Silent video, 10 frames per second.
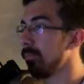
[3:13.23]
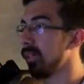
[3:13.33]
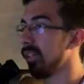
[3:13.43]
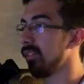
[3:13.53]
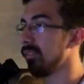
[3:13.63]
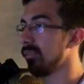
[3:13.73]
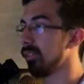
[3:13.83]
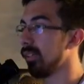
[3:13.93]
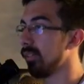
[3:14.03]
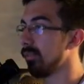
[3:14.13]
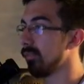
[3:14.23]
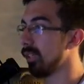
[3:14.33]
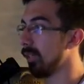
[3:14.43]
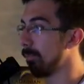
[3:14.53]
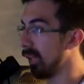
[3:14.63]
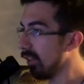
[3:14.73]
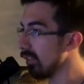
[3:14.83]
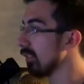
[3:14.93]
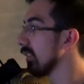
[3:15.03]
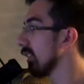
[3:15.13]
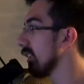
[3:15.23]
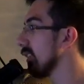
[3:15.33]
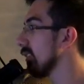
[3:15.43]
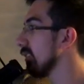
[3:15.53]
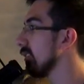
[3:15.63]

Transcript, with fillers: But apparently,